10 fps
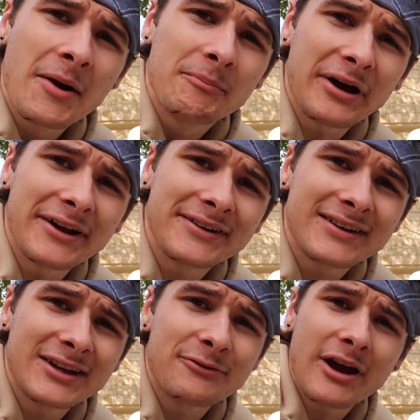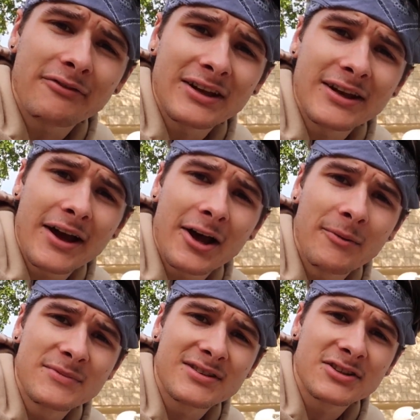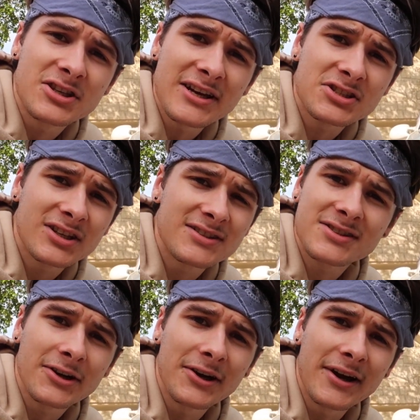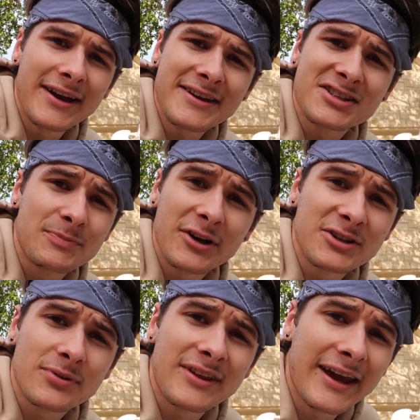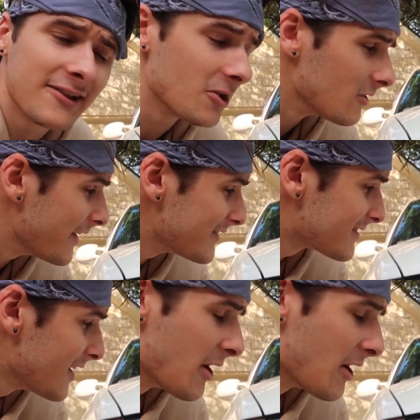But if you have any suggestions or any experience with the halo lights,